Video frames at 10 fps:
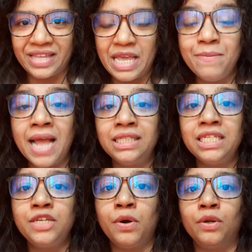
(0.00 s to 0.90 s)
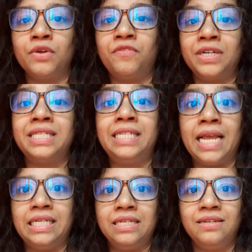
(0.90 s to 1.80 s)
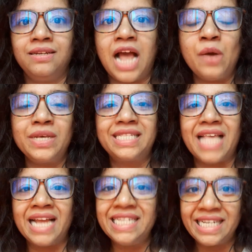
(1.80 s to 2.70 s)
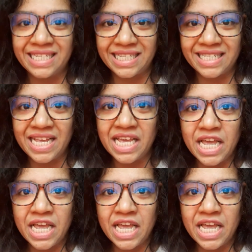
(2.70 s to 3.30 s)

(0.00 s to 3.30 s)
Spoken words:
Imagine you're on a first date. How exciting it is.